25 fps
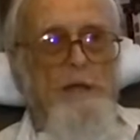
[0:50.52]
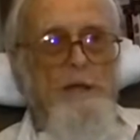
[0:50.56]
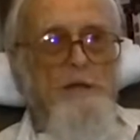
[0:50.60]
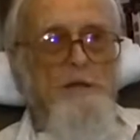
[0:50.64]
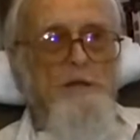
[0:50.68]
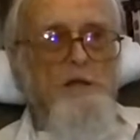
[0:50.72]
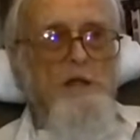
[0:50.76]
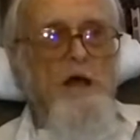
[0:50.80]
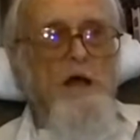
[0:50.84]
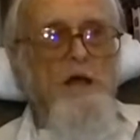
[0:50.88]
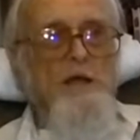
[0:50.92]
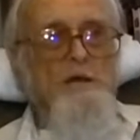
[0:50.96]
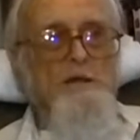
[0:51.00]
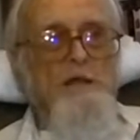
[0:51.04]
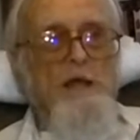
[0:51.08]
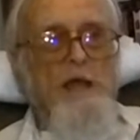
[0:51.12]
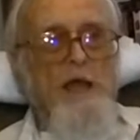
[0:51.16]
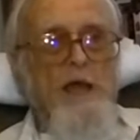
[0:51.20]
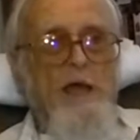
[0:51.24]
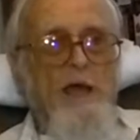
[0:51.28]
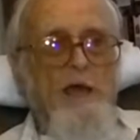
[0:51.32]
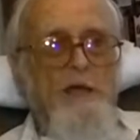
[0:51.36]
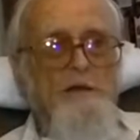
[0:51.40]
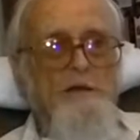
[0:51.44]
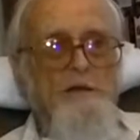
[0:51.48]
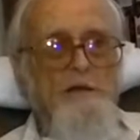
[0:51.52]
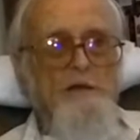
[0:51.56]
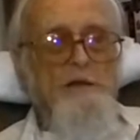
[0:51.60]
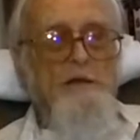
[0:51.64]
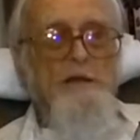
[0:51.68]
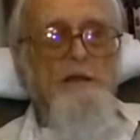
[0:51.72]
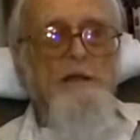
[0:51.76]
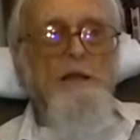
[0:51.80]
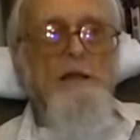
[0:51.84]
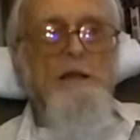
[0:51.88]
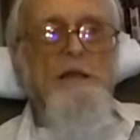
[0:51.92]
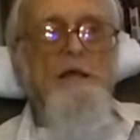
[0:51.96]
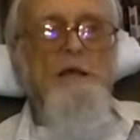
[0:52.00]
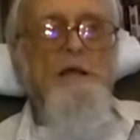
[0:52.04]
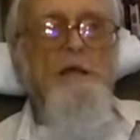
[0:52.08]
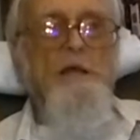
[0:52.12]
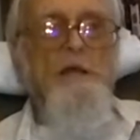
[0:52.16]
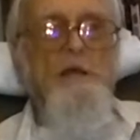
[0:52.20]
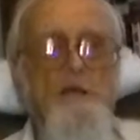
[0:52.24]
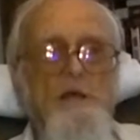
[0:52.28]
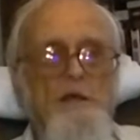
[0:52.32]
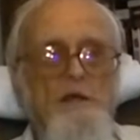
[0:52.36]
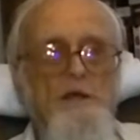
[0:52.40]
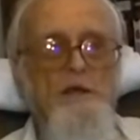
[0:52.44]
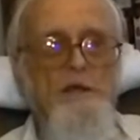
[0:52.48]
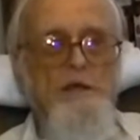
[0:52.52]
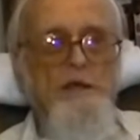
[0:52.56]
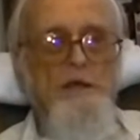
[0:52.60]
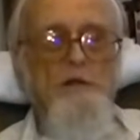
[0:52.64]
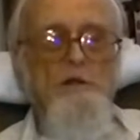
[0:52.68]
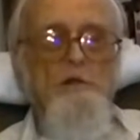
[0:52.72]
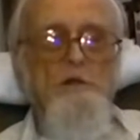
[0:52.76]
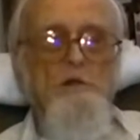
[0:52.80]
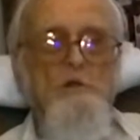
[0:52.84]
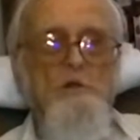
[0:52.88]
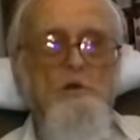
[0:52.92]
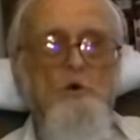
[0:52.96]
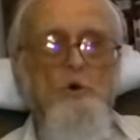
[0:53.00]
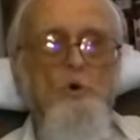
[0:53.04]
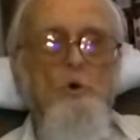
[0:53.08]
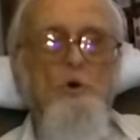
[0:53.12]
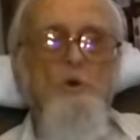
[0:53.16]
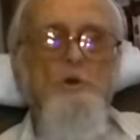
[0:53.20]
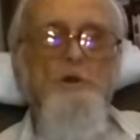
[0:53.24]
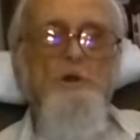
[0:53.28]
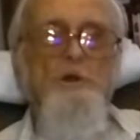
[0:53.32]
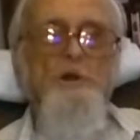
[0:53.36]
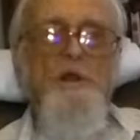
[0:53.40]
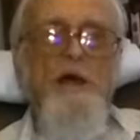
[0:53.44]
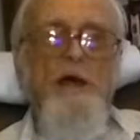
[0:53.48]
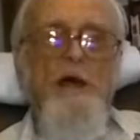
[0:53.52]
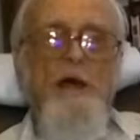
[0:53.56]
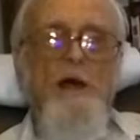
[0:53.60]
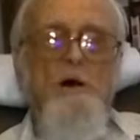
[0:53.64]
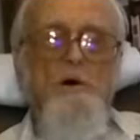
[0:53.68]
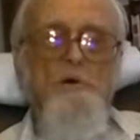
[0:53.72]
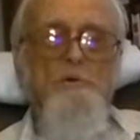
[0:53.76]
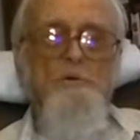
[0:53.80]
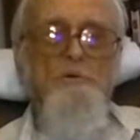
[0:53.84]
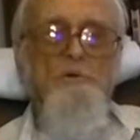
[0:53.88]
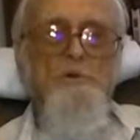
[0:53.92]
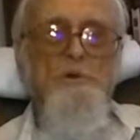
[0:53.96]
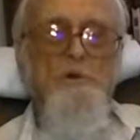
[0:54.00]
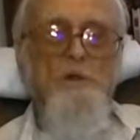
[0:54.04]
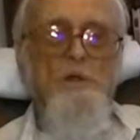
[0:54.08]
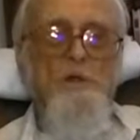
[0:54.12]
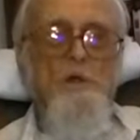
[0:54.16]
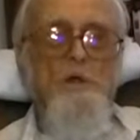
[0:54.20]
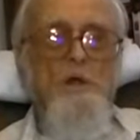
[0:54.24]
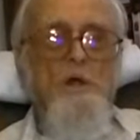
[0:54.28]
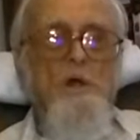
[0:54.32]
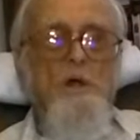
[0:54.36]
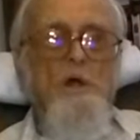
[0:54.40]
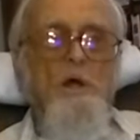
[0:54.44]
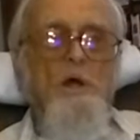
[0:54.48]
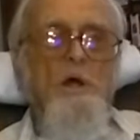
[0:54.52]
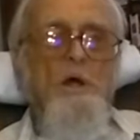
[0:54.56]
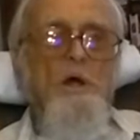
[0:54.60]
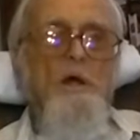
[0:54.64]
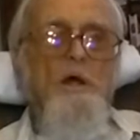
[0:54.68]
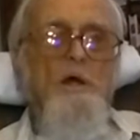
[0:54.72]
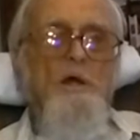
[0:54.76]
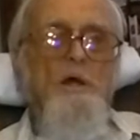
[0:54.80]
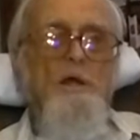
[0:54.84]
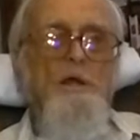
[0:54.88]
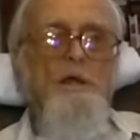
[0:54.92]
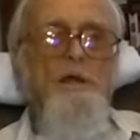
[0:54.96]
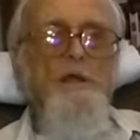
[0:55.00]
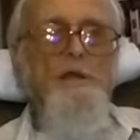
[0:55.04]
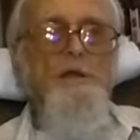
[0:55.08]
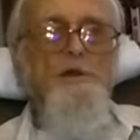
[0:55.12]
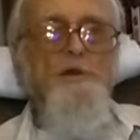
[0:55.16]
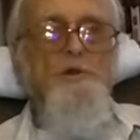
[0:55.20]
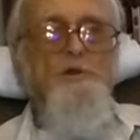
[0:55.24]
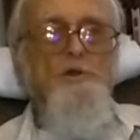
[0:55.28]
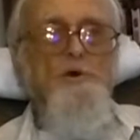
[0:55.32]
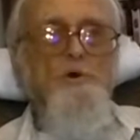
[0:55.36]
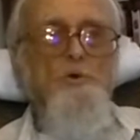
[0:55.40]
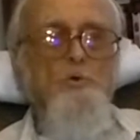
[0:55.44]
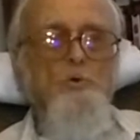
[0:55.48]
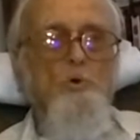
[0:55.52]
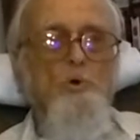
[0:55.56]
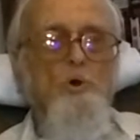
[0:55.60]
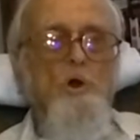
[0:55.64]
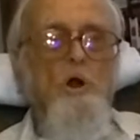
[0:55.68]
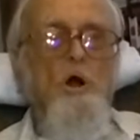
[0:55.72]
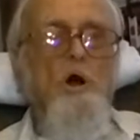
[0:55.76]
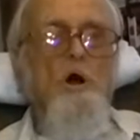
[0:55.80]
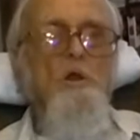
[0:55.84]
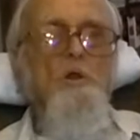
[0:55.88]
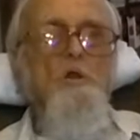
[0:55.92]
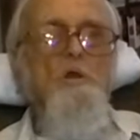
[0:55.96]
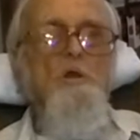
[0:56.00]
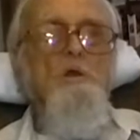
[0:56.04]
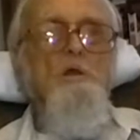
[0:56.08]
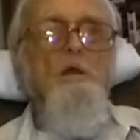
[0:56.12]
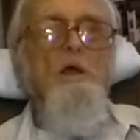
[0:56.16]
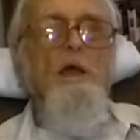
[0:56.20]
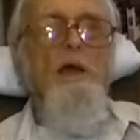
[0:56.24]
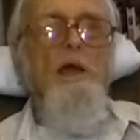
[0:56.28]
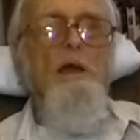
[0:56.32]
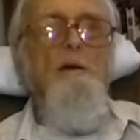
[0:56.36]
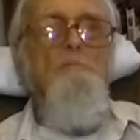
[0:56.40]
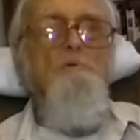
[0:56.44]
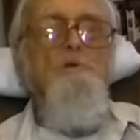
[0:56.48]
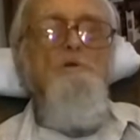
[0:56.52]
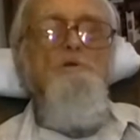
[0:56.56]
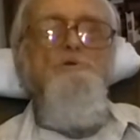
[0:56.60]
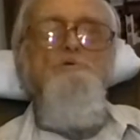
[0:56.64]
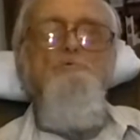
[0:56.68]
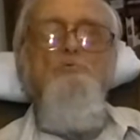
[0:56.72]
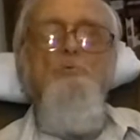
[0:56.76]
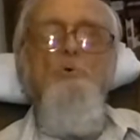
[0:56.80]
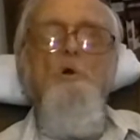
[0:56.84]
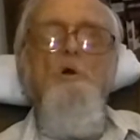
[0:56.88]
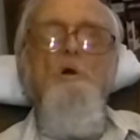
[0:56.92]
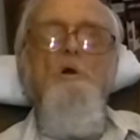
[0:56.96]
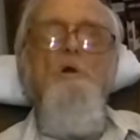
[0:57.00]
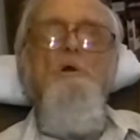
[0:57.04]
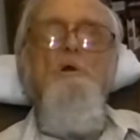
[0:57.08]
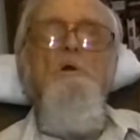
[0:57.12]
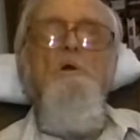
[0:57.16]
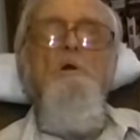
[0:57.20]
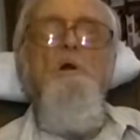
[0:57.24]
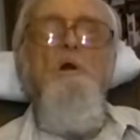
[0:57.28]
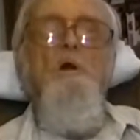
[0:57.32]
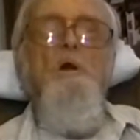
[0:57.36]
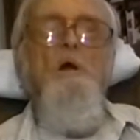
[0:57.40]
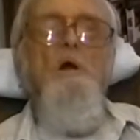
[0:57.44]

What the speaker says: it kind of had a little hill going down into where all the cabins were,